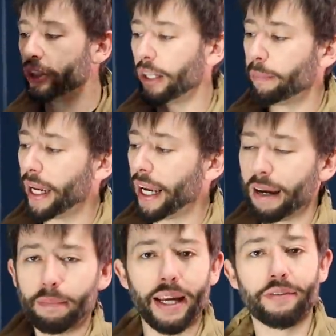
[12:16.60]
shipping.
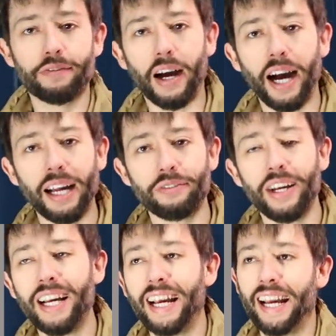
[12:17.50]
I paid five.
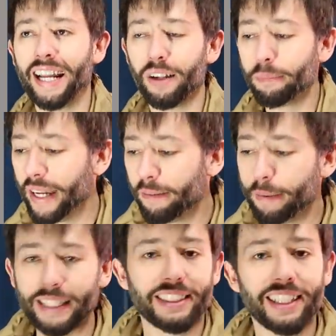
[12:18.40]
It'll be
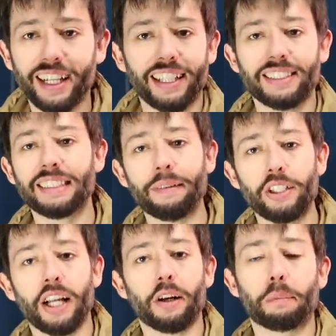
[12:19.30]
basically like a
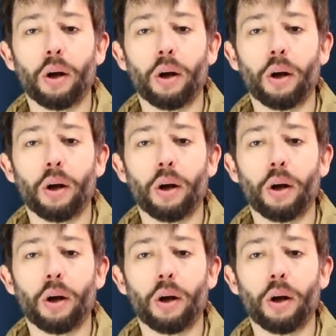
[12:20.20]
$7